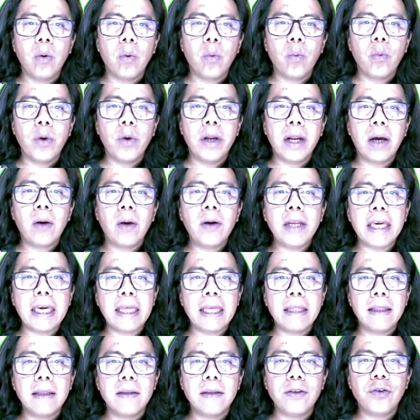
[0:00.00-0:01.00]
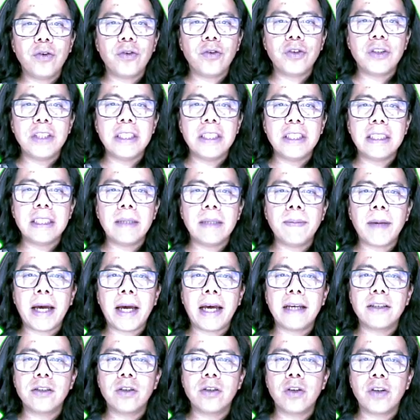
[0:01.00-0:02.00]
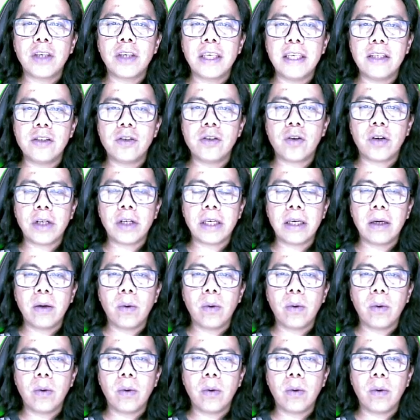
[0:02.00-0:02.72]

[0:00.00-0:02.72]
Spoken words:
Without it, your system has no history.